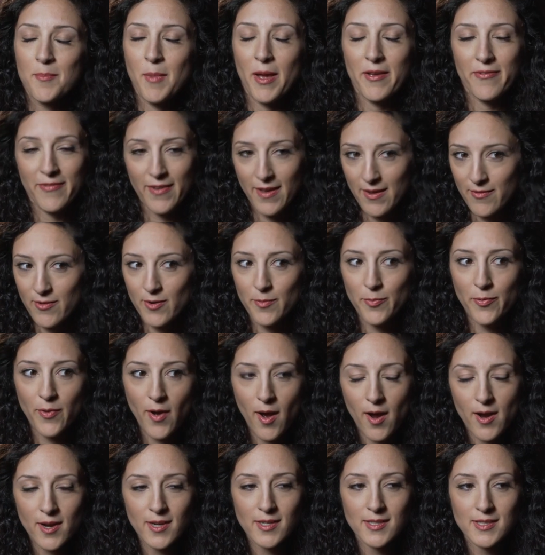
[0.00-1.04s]
My favorite
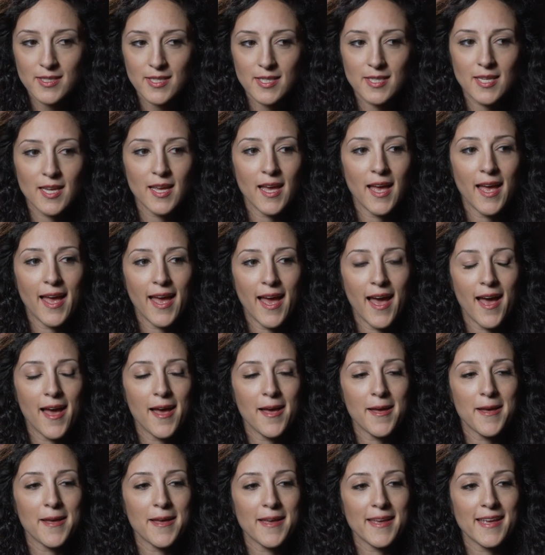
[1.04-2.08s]
part
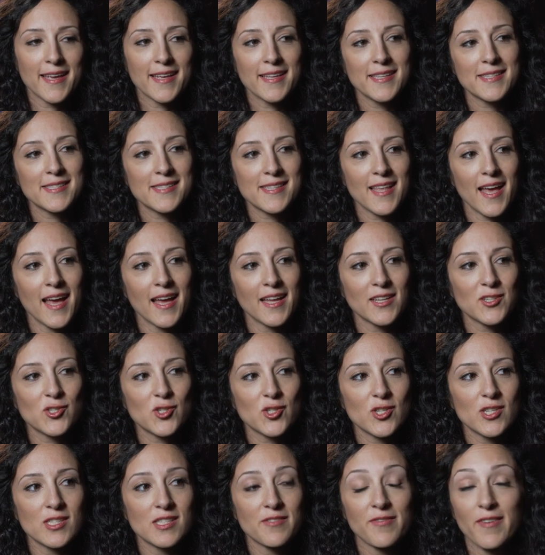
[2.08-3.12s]
is that
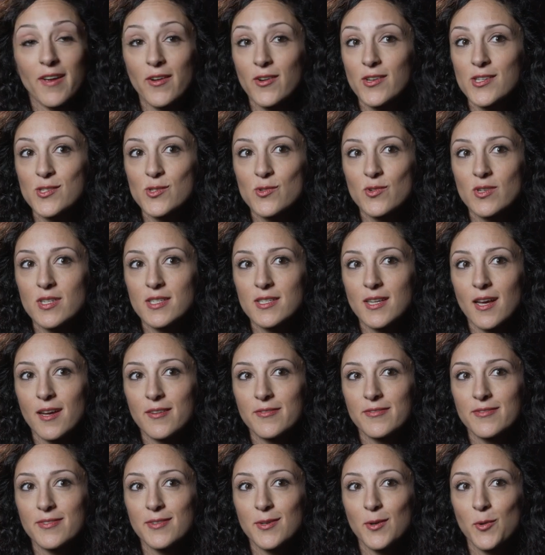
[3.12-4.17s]
she's very street
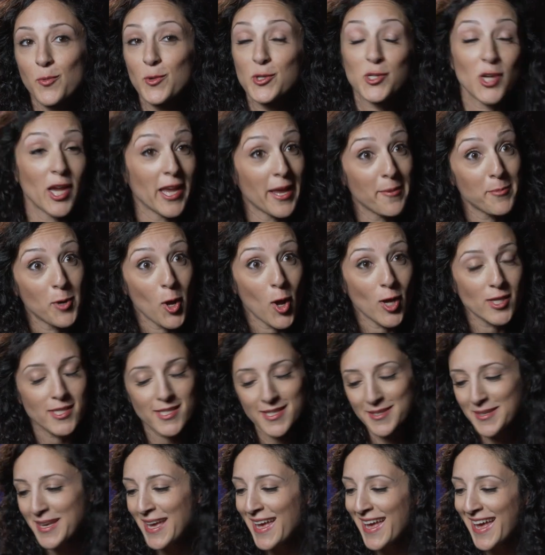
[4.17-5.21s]
tough, which I am
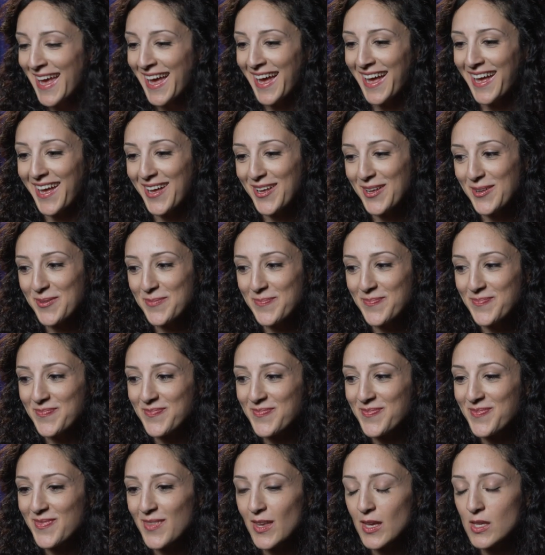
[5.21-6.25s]
not.
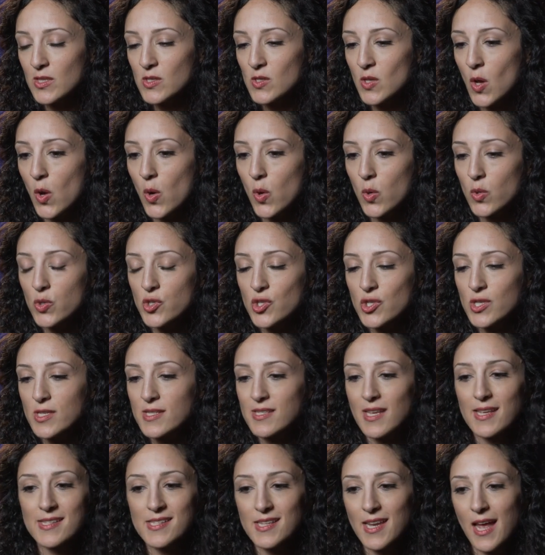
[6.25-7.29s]
So she
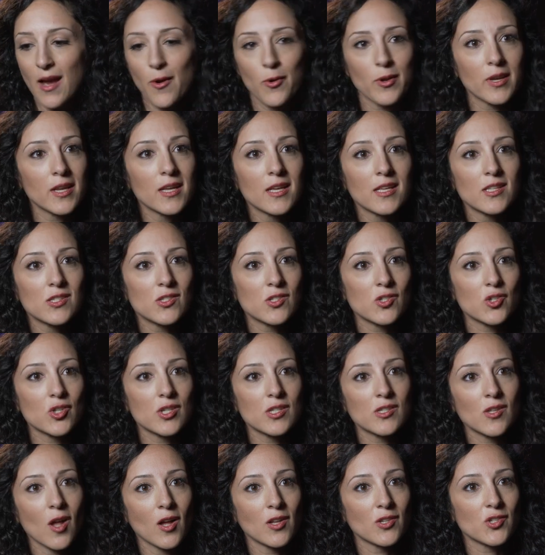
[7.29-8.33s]
says it how it is.
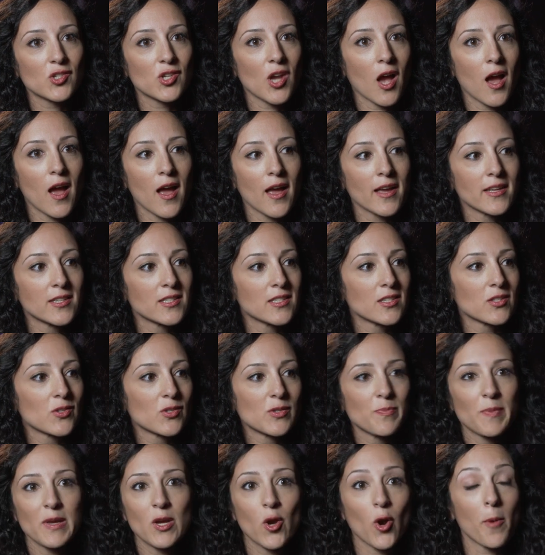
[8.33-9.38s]
She's not shy to
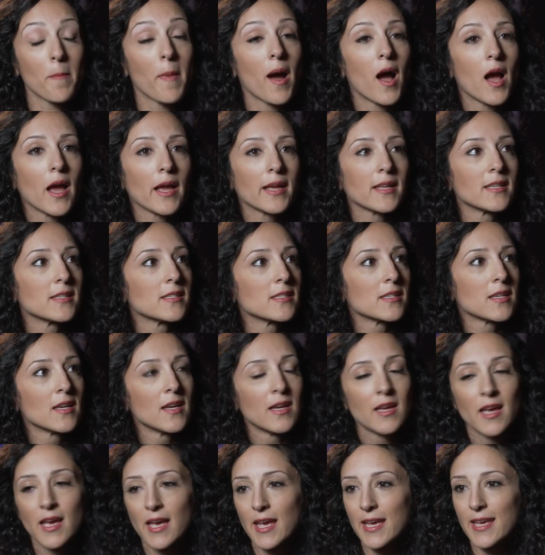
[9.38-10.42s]
speak her mind.
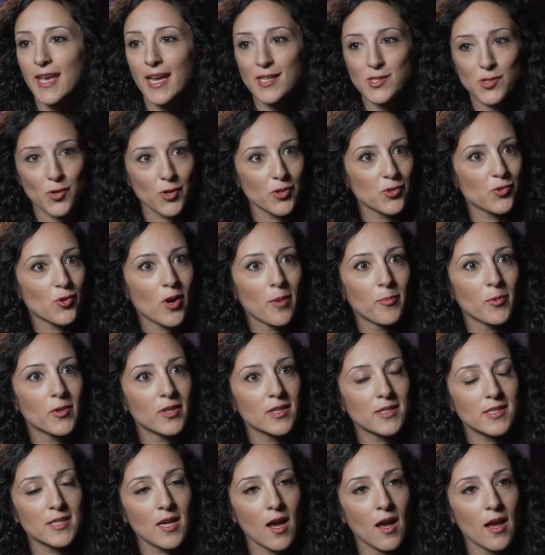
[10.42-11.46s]
It gets her in trouble
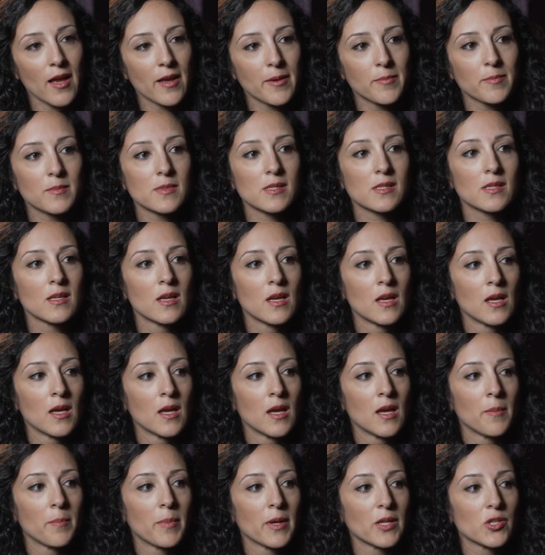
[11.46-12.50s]
at times,
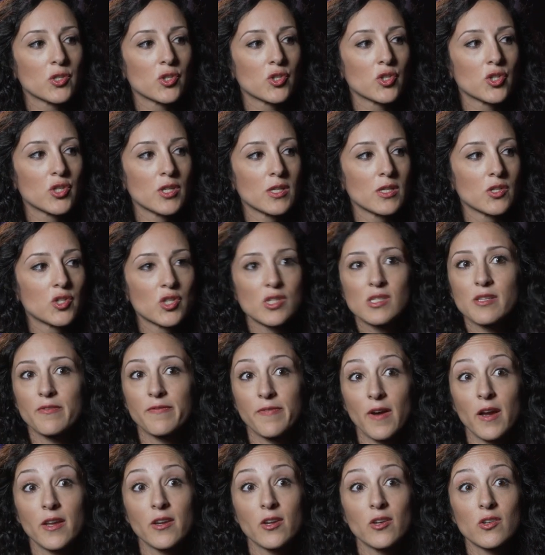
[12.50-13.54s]
but she's a
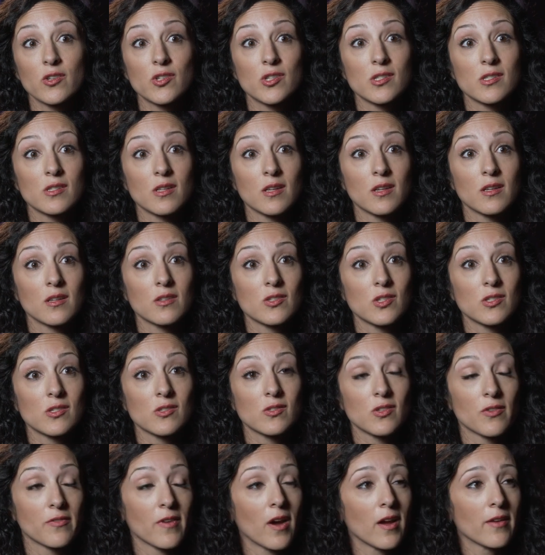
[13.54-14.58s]
fighter. She's a
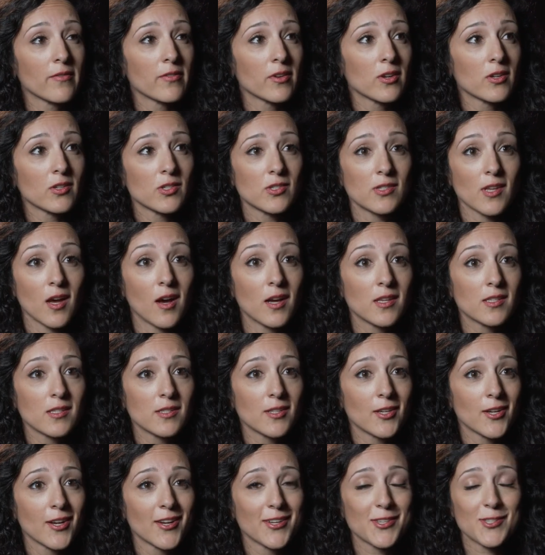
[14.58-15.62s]
survivor. She's a
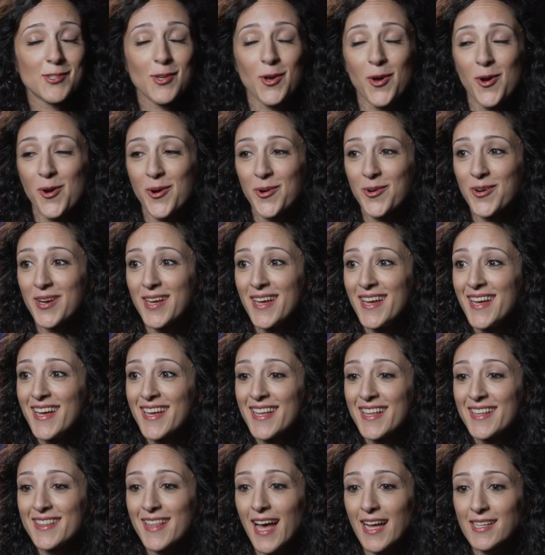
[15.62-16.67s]
hustler. So
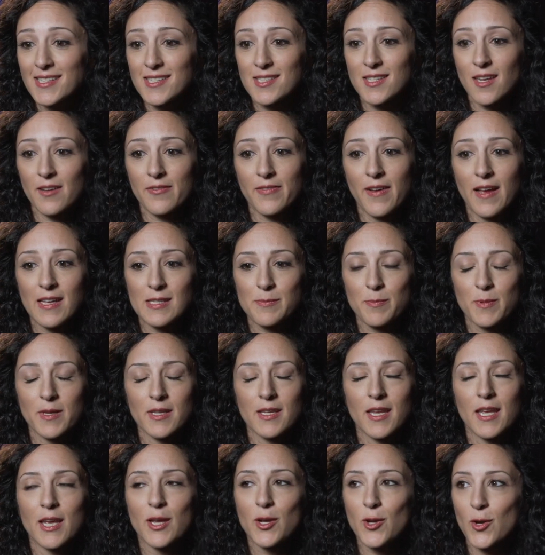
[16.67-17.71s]
that stuff has
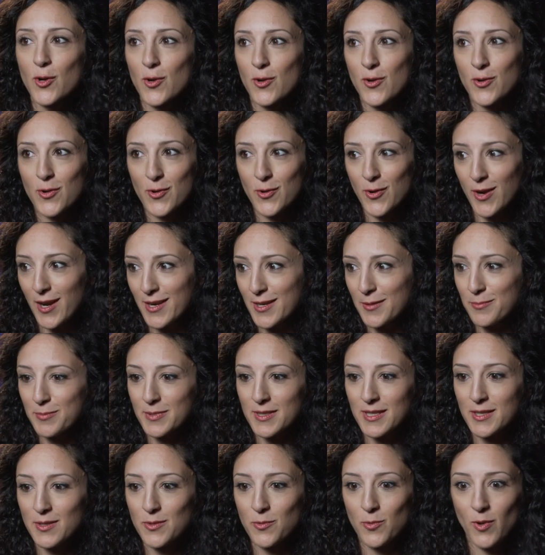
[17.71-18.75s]
been
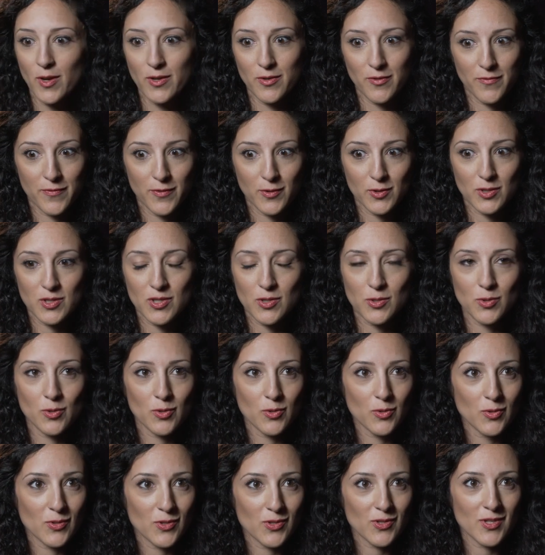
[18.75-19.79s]
incredibly wonderful
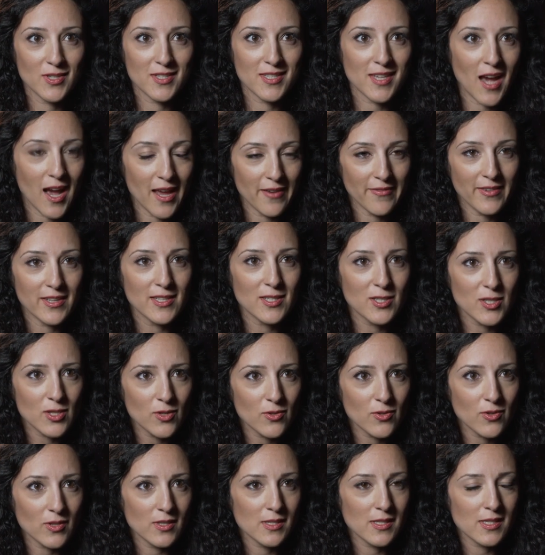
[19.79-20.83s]
to dive
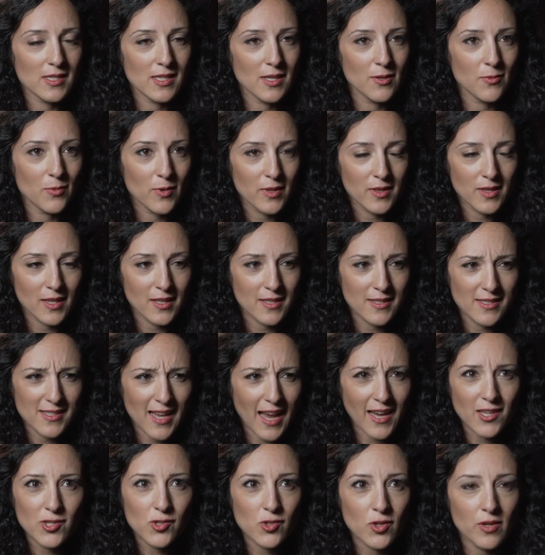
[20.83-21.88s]
into and see what the
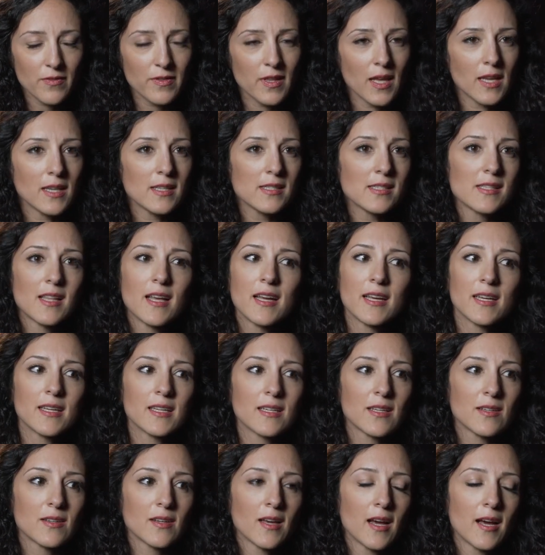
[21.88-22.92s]
texture of that is
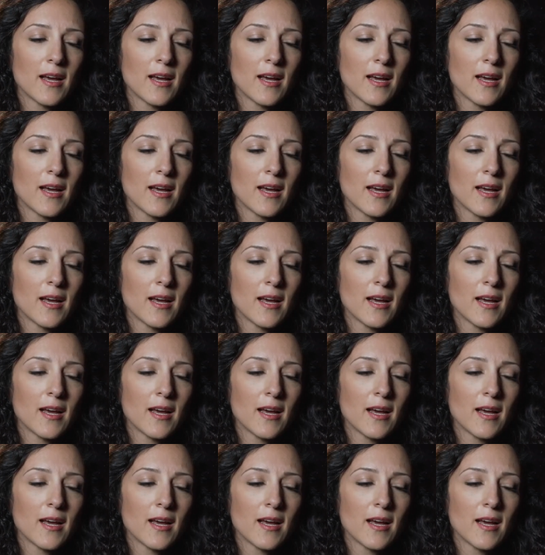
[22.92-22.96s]
like.